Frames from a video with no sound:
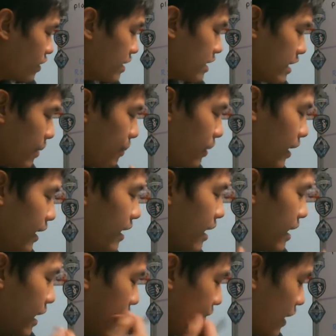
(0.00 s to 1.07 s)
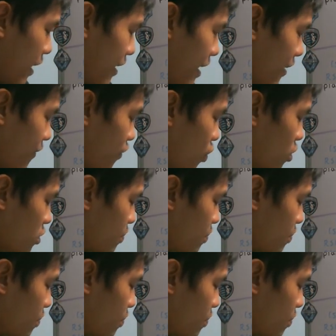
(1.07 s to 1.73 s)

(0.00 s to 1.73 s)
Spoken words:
simply if they can, of course,